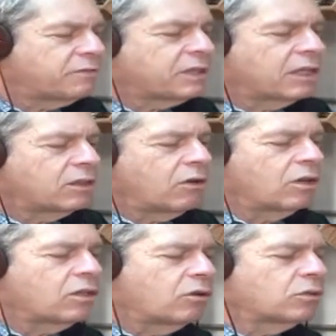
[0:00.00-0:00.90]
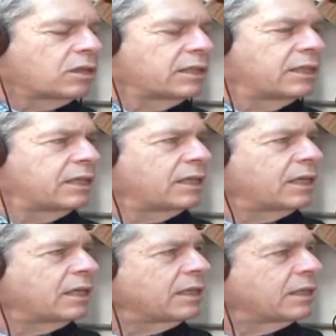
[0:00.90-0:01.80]
done it all locally.
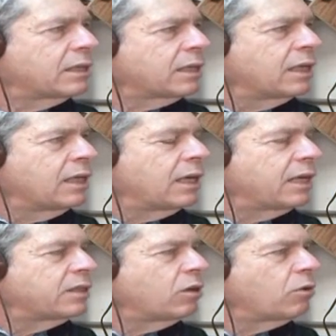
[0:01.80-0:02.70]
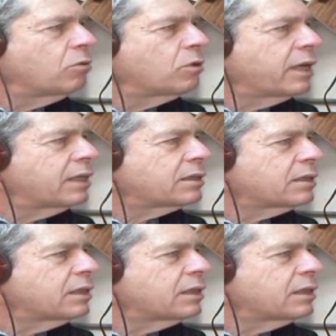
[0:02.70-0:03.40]
I know that